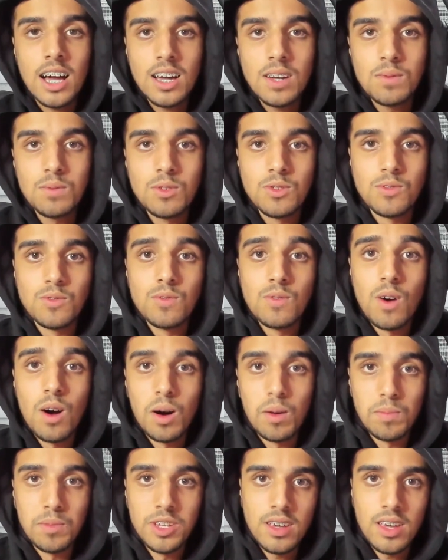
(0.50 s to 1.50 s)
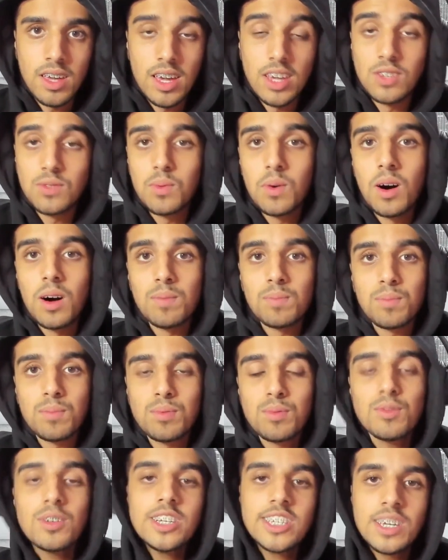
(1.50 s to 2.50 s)
was robbed, is what
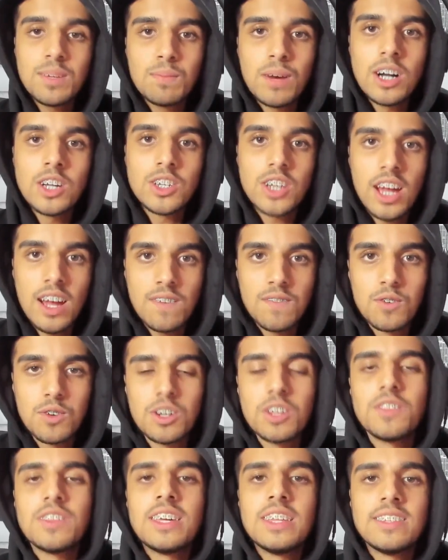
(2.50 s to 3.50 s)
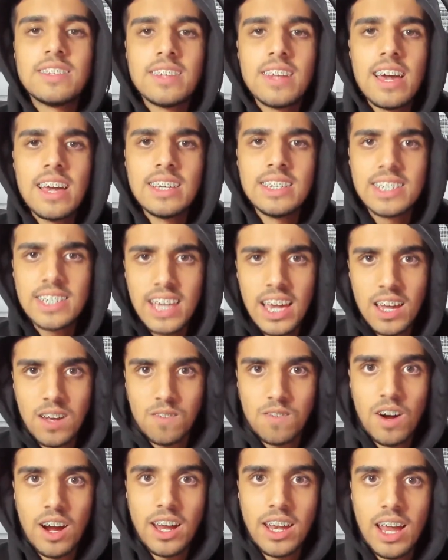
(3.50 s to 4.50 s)
pretty much everyone on the internet is saying
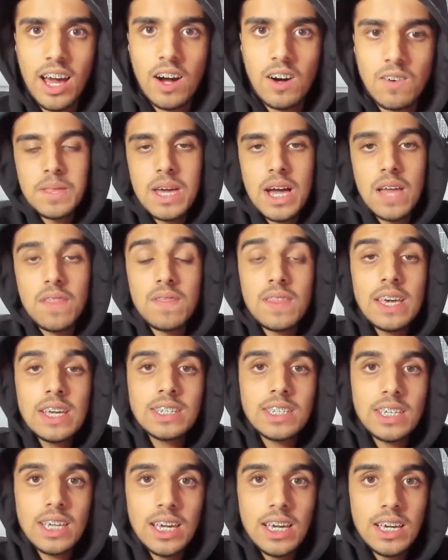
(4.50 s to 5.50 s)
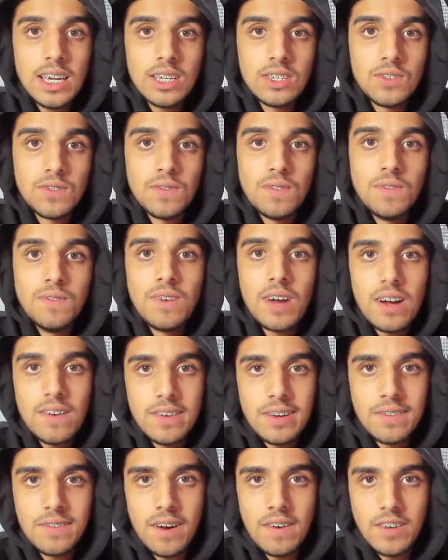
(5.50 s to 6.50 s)
right now. And this is
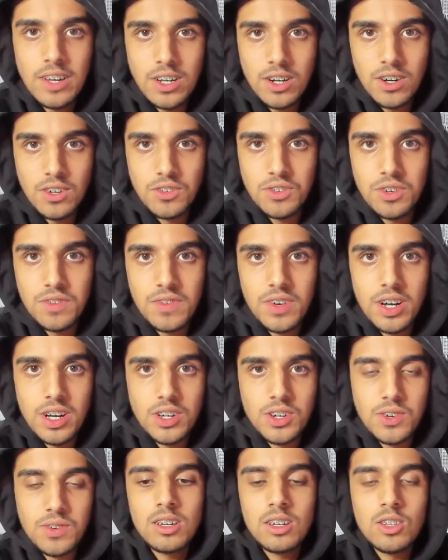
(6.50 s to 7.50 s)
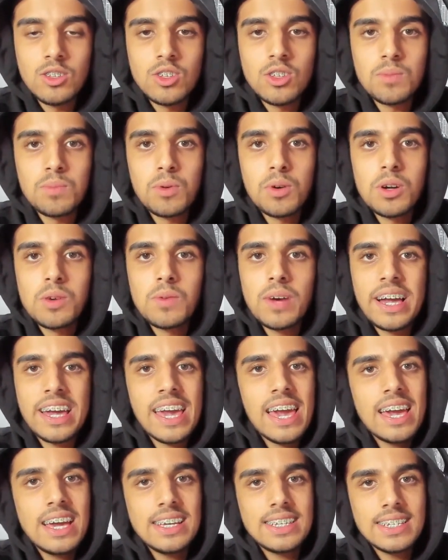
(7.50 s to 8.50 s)
very, very controversial, to the point where
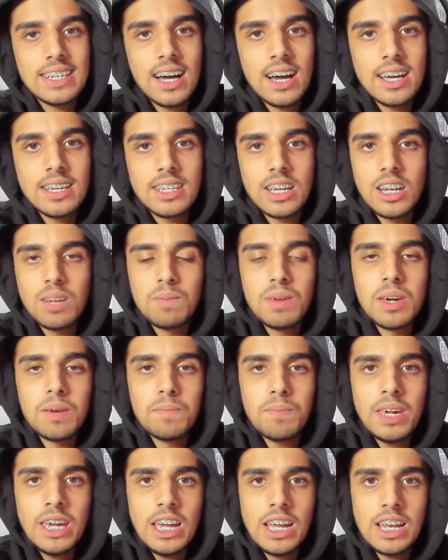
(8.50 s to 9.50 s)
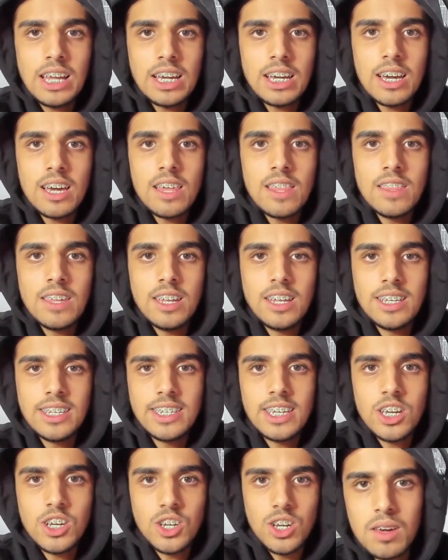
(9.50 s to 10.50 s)
KSI is going to be appealing the
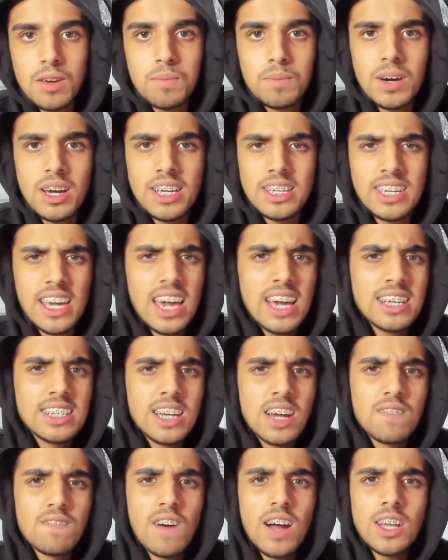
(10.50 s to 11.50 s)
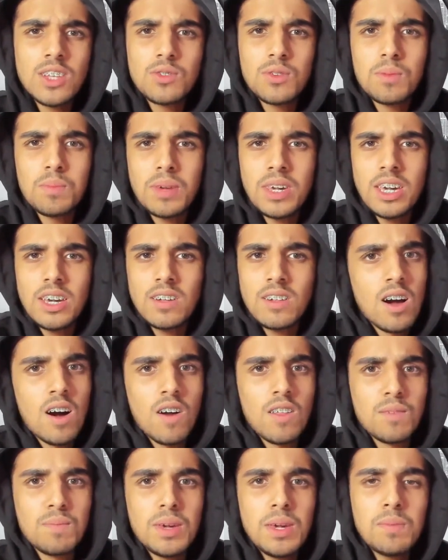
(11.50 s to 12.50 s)
decision. But is KSI right to appeal?
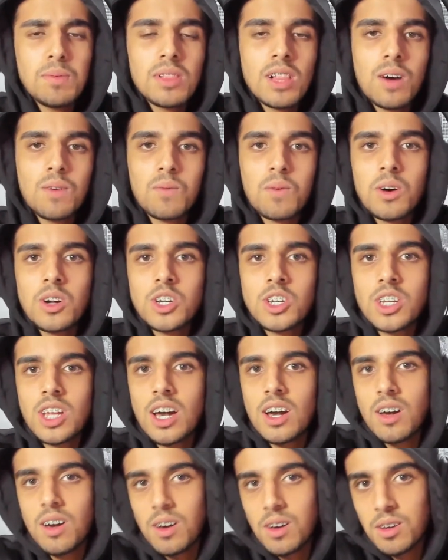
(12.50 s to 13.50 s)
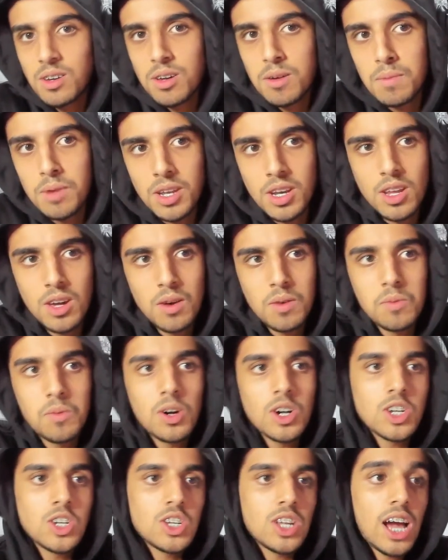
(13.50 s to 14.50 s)
Are the people that watched at home and
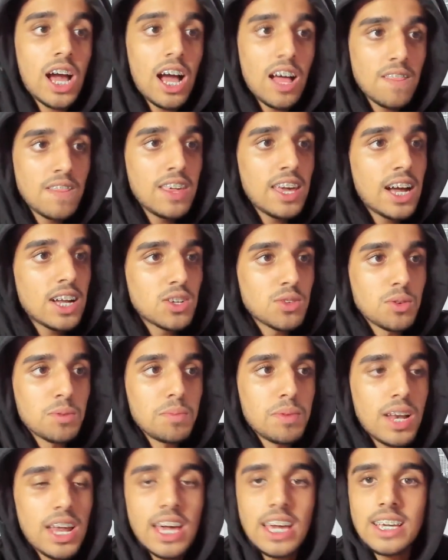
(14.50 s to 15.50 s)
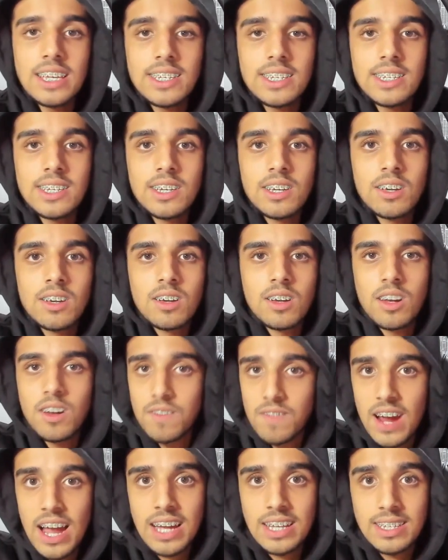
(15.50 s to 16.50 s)
watched at the actual place
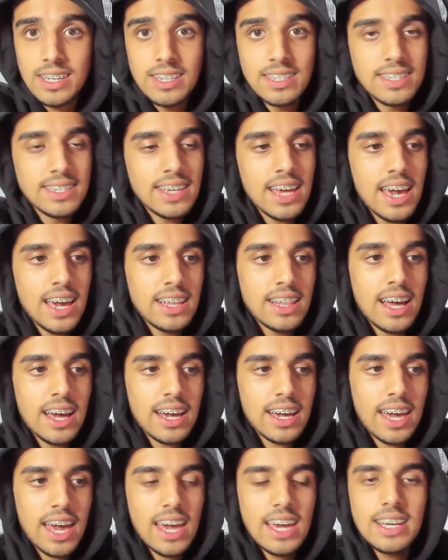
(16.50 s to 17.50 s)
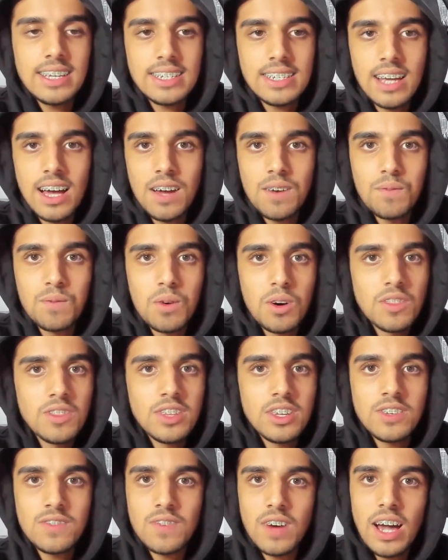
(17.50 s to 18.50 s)
correct in saying that KSI won
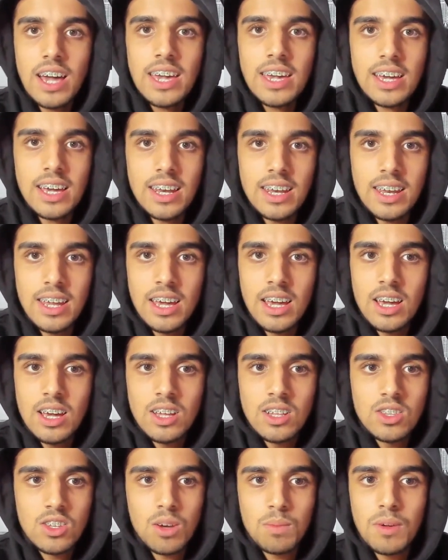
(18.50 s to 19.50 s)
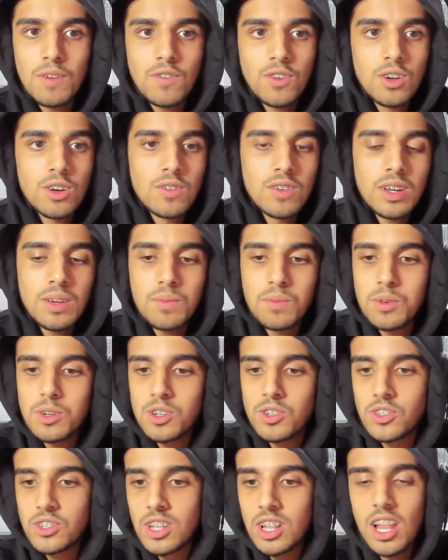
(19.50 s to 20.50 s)
this fight and Tommy Fury
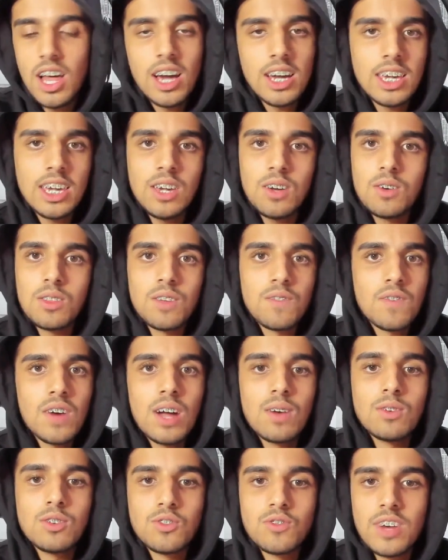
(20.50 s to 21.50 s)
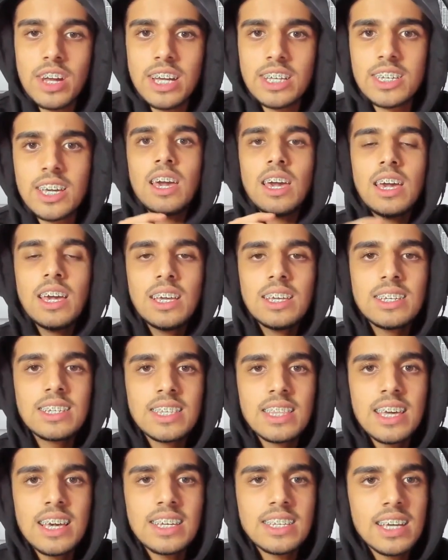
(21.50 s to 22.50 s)
was lucky or the fight was rigged? Is
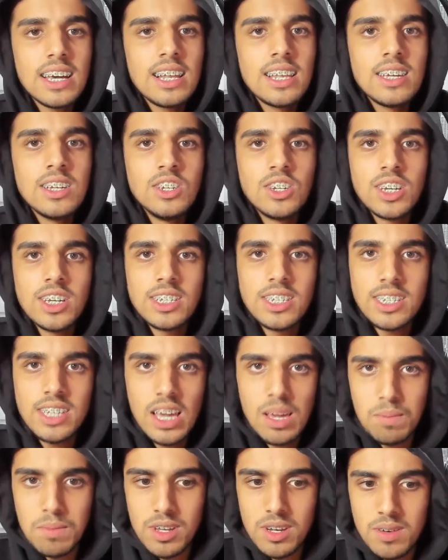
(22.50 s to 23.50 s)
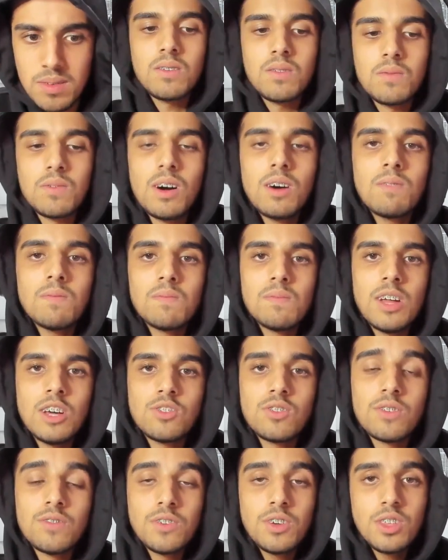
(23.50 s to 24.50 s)
this a legit statement? Well,
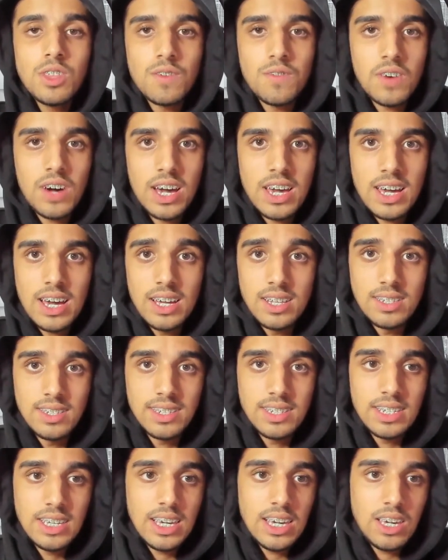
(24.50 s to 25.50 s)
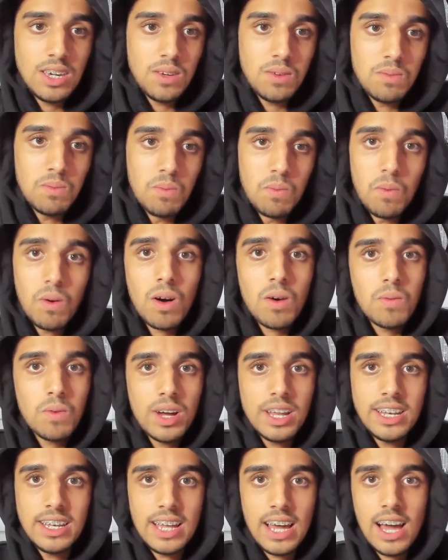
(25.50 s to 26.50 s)
let's review the fight and see what
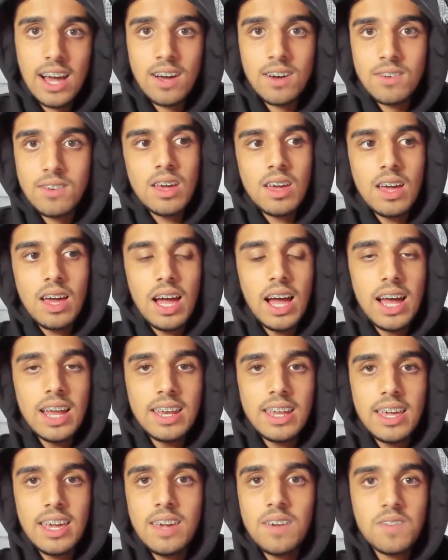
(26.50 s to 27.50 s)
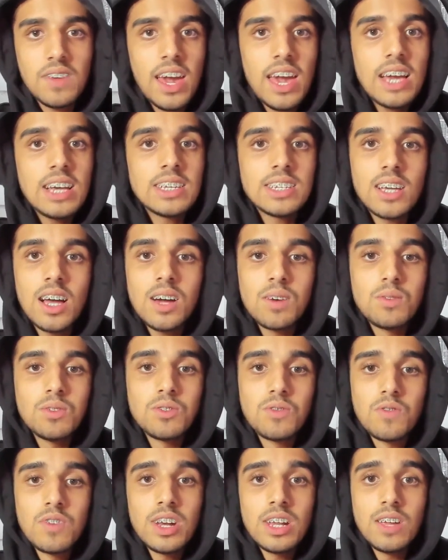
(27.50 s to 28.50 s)
went down and if KSI was
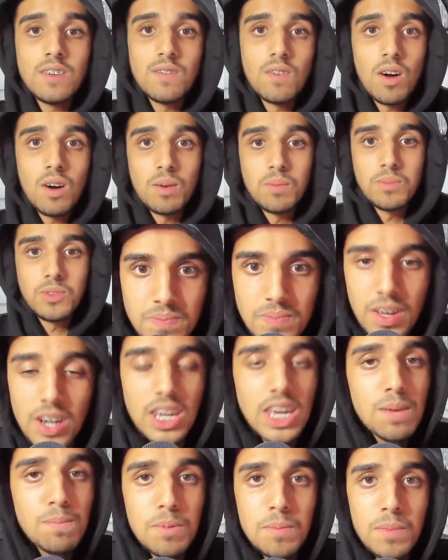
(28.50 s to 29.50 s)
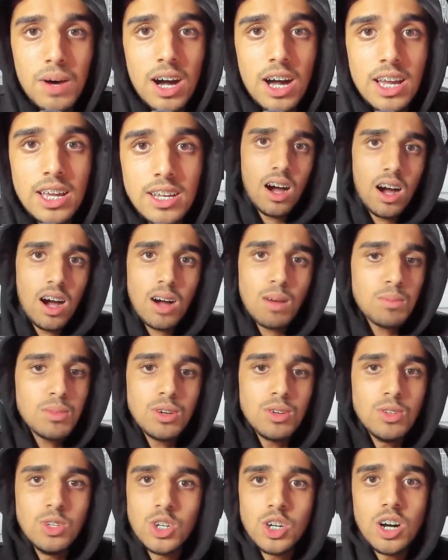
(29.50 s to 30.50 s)
really robbed. Now keep in mind, I'm
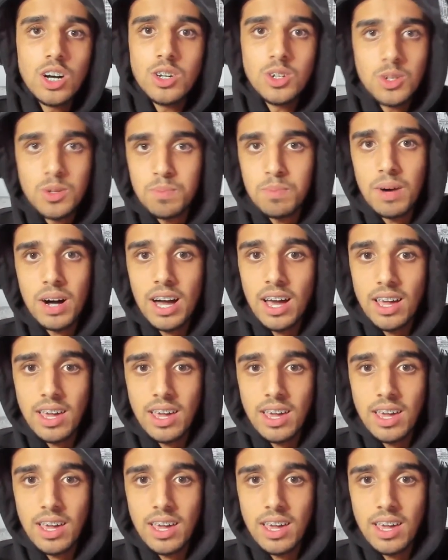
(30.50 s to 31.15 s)
no judge by